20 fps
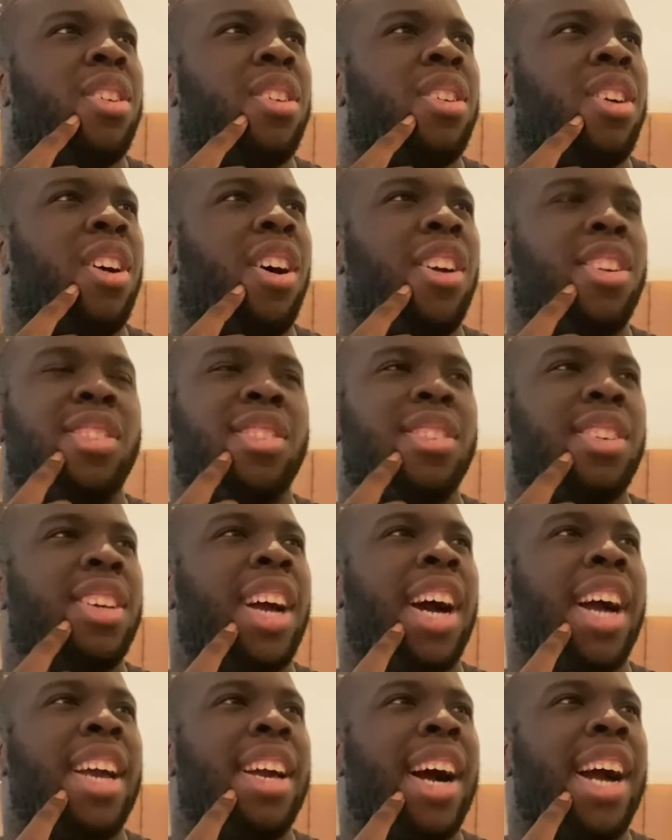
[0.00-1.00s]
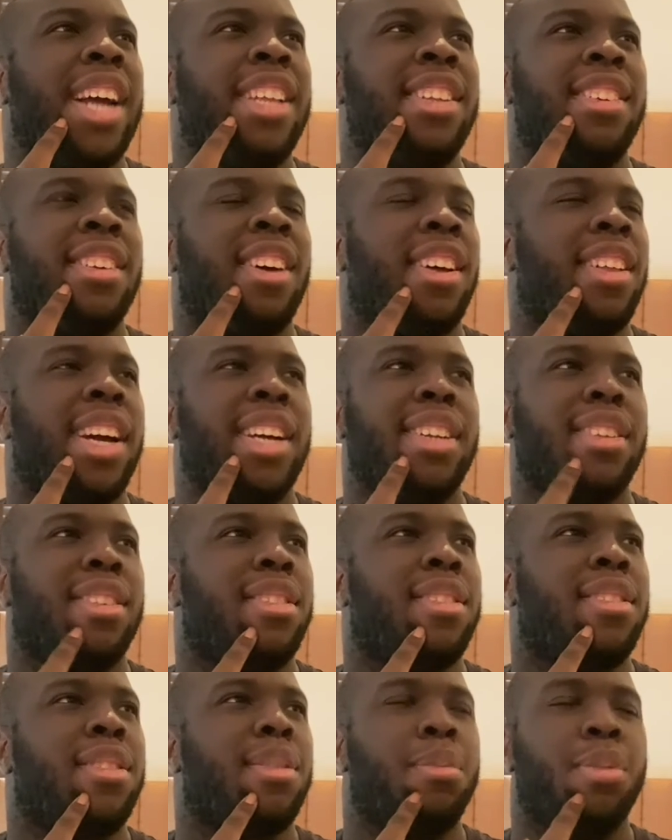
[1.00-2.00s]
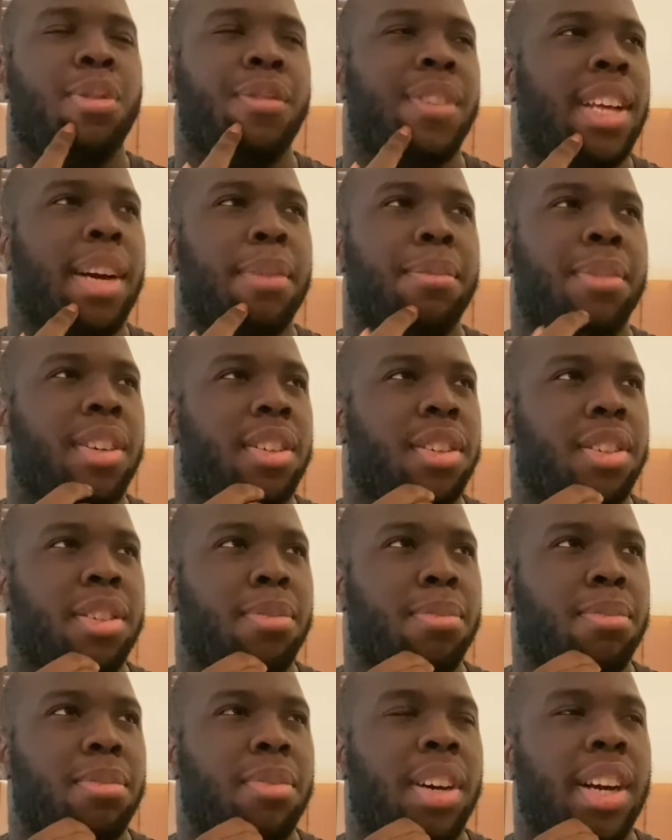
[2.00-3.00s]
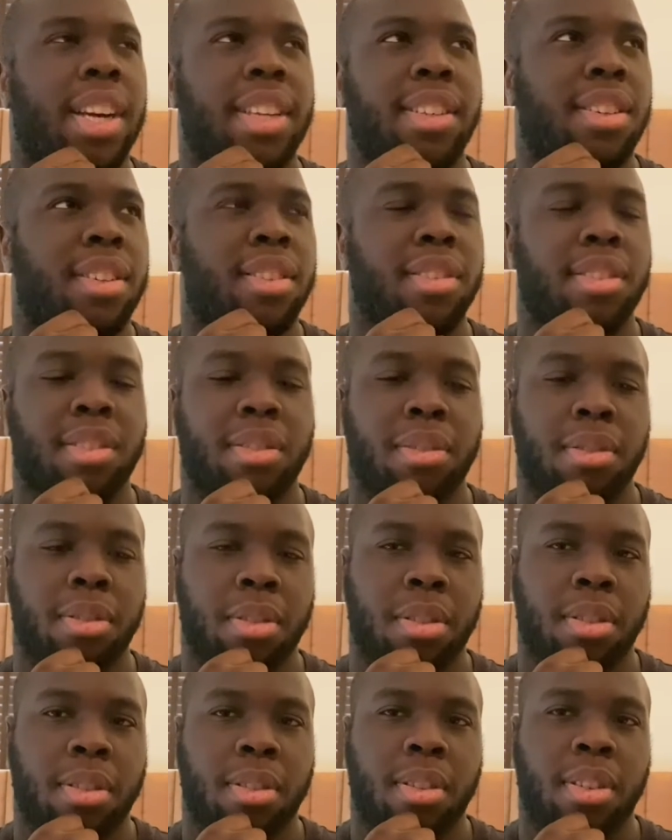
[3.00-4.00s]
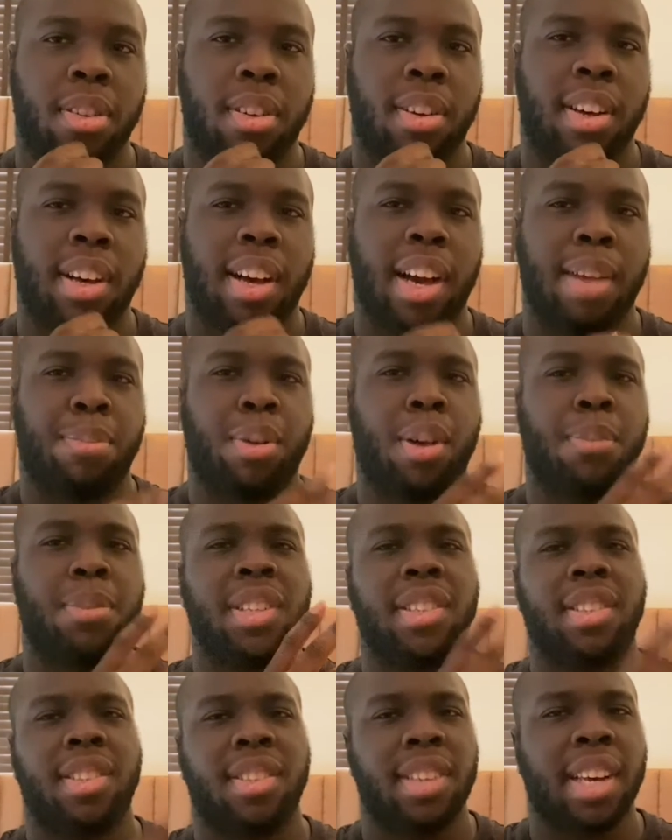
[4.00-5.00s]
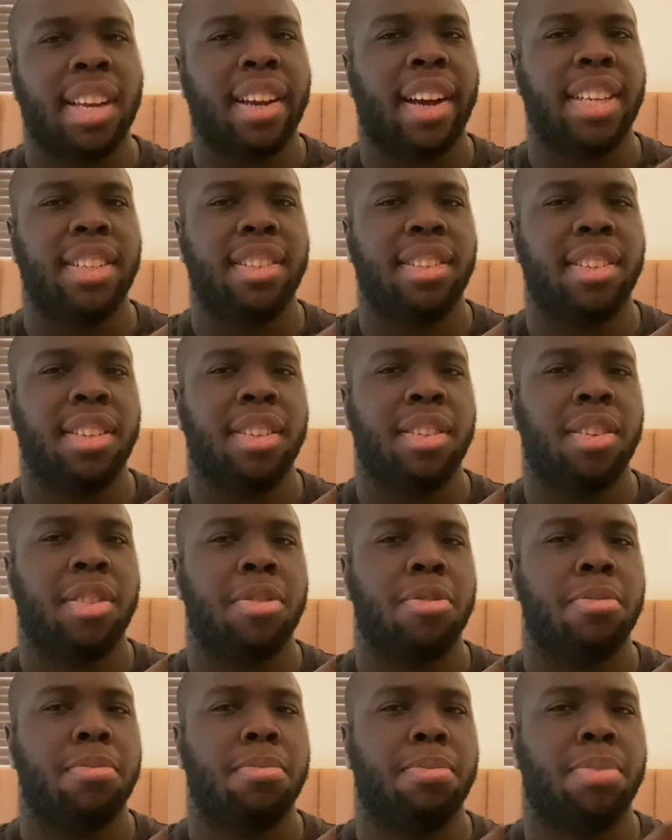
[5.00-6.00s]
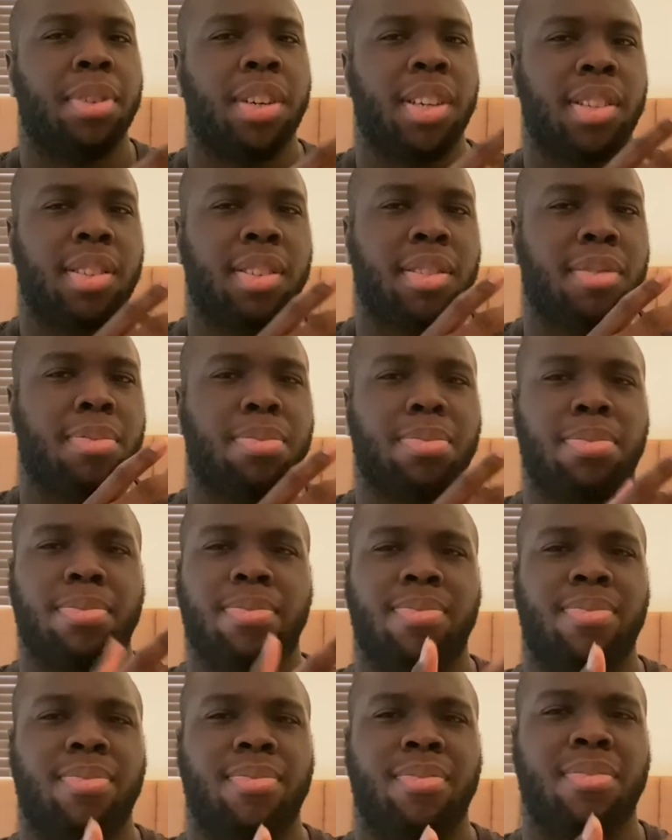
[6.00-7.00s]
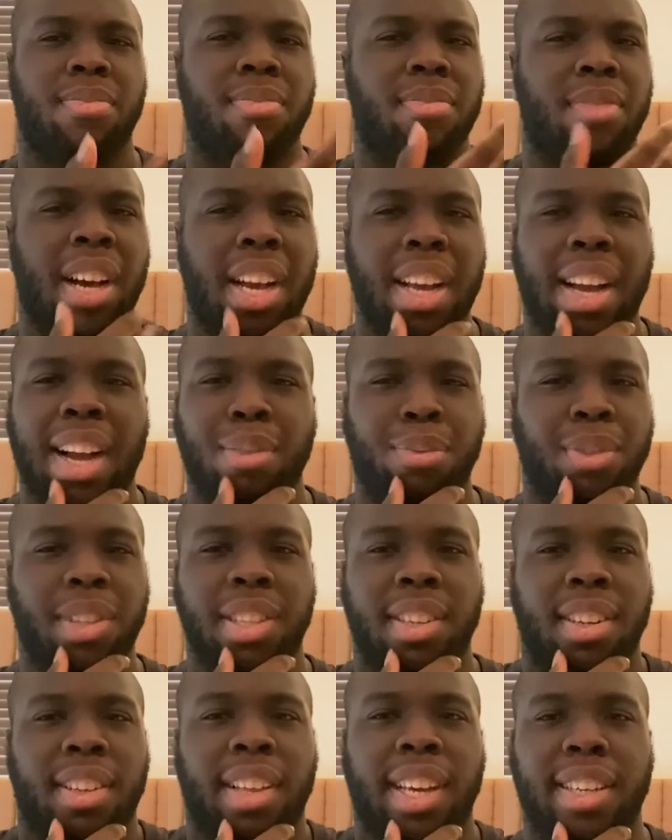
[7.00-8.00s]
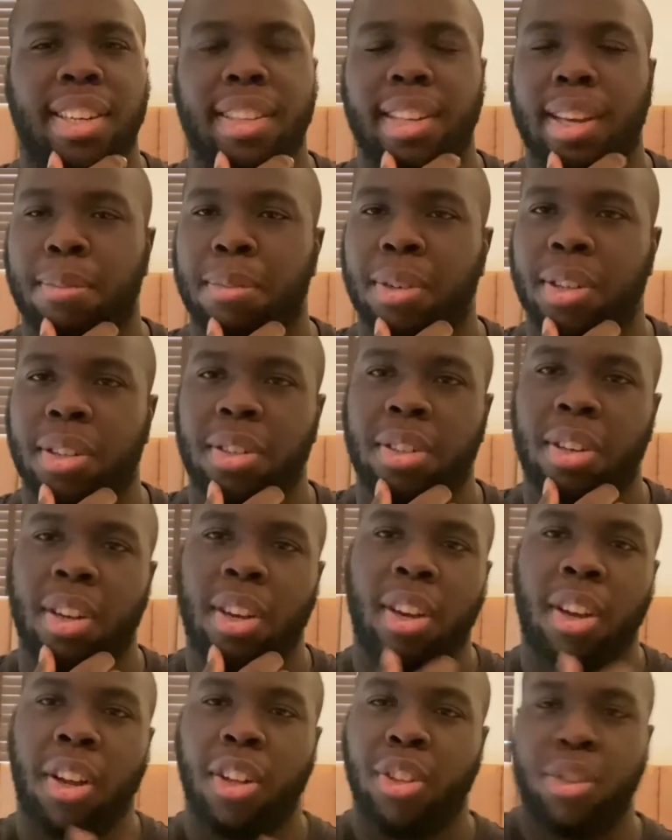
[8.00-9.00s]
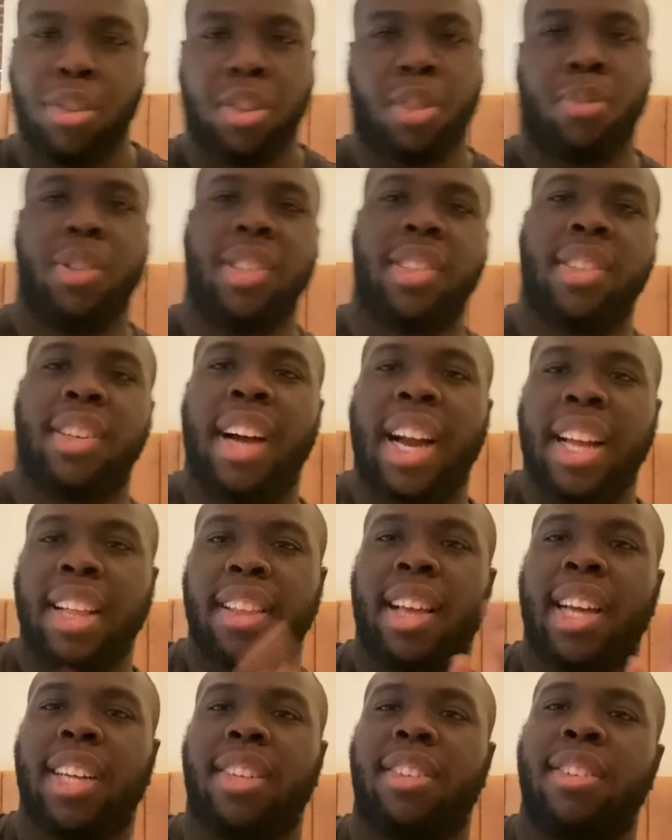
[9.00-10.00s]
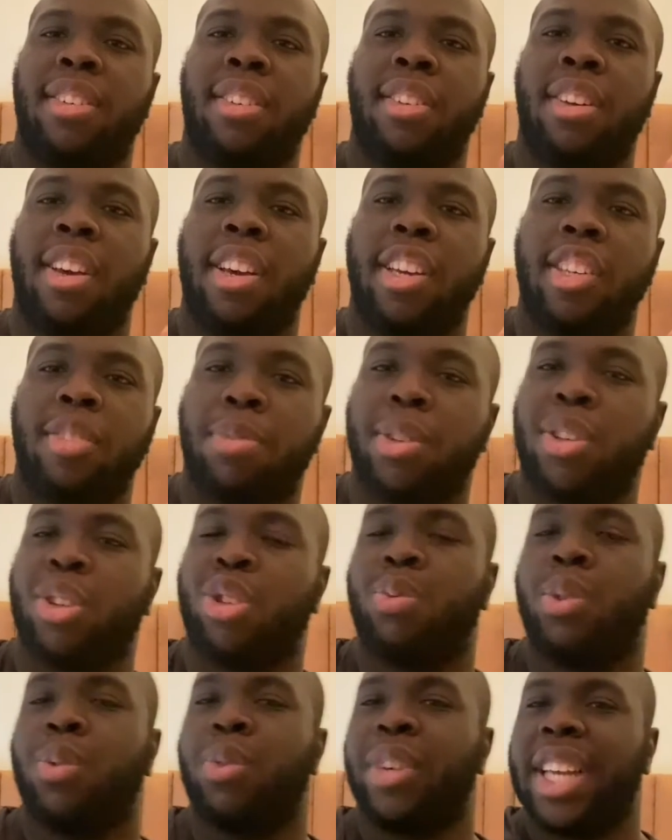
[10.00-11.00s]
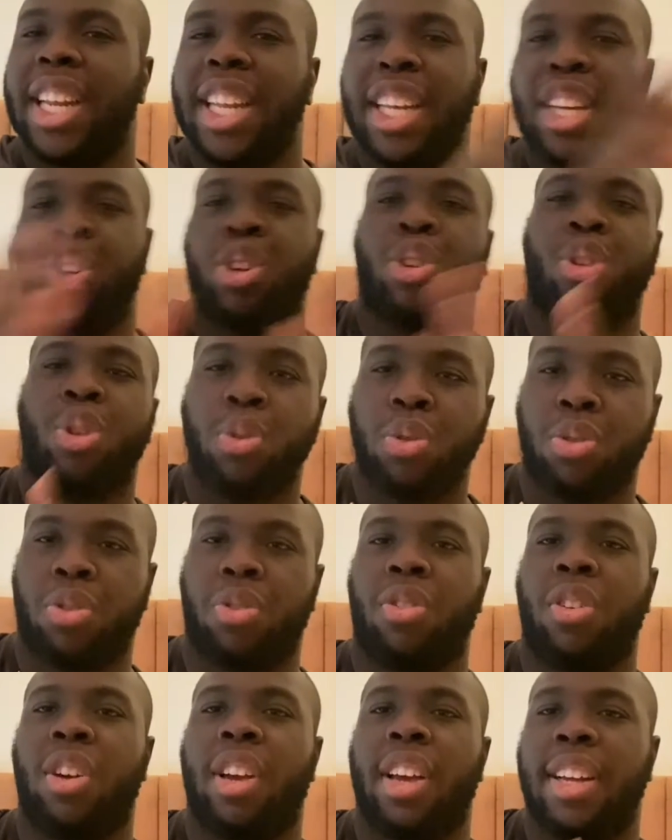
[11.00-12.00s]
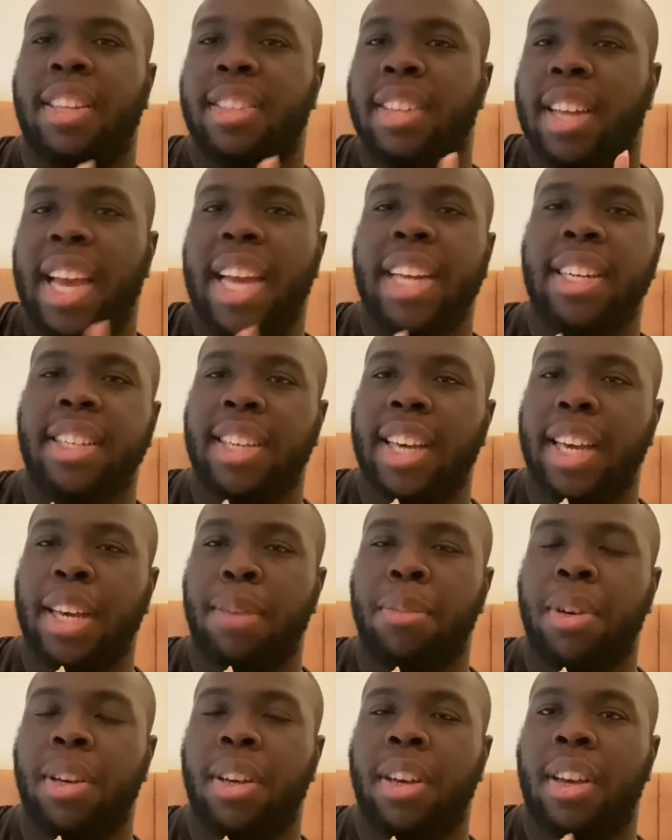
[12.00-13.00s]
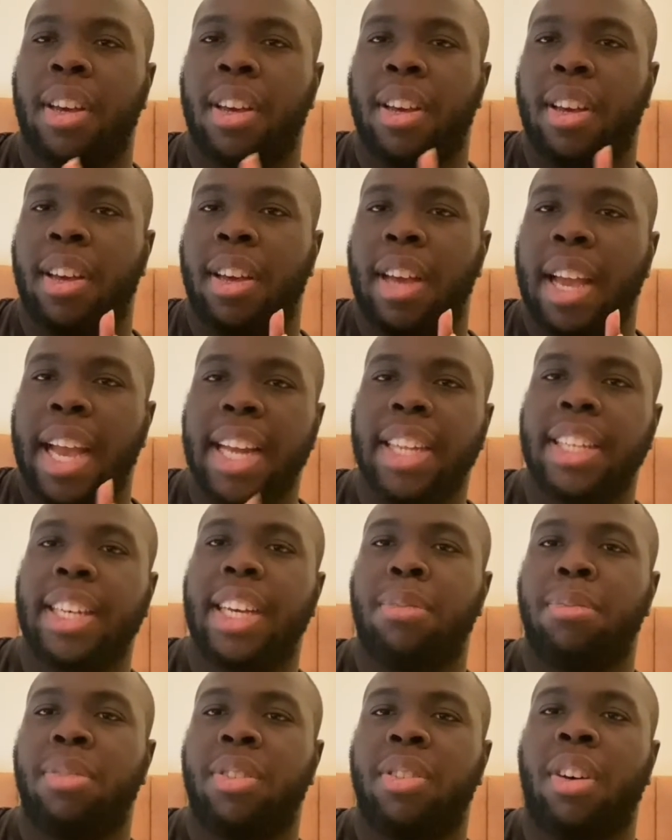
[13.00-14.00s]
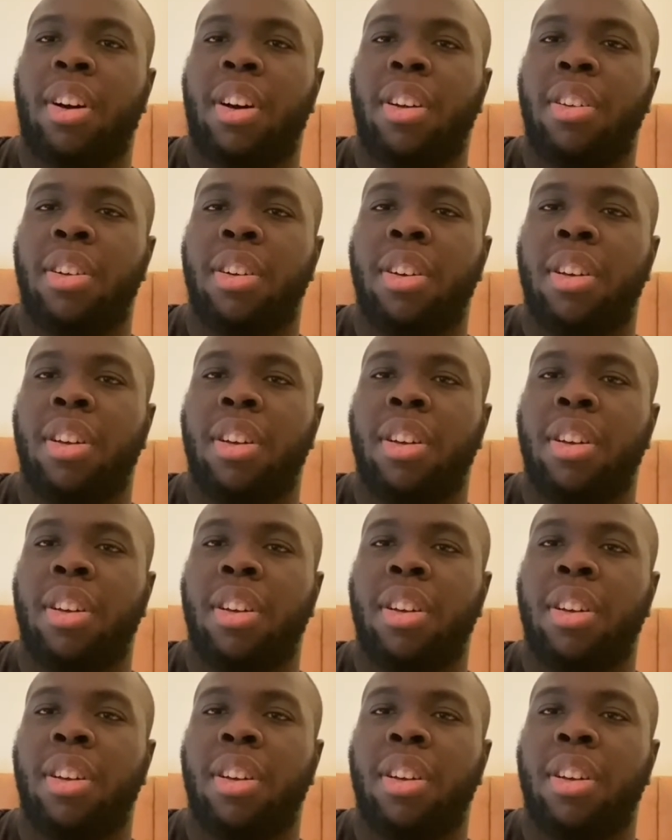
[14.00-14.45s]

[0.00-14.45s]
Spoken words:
honestly, I did not like the movie that much. I probably said I did, but I really didn't like it that much. The only reason I liked it is because we were getting closer to Endgame. Endgame's done,